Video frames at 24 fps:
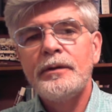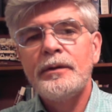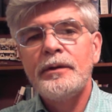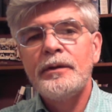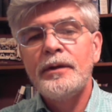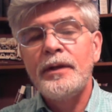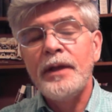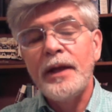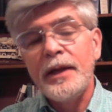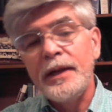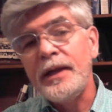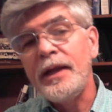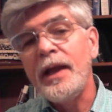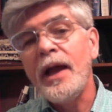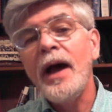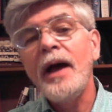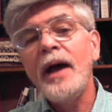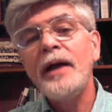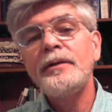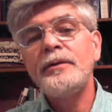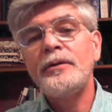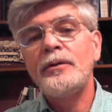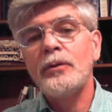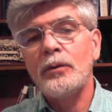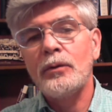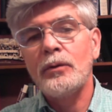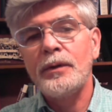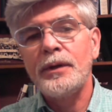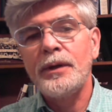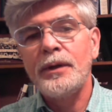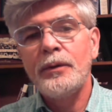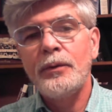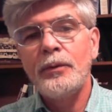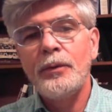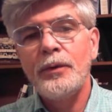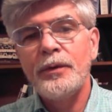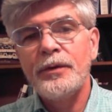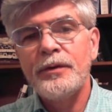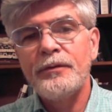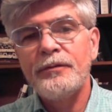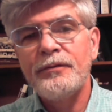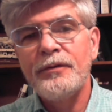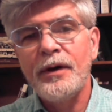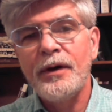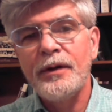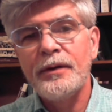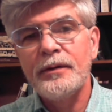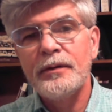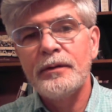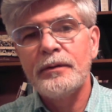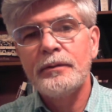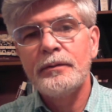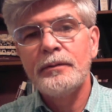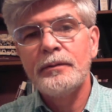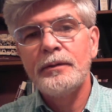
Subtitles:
that he had glory with the Father,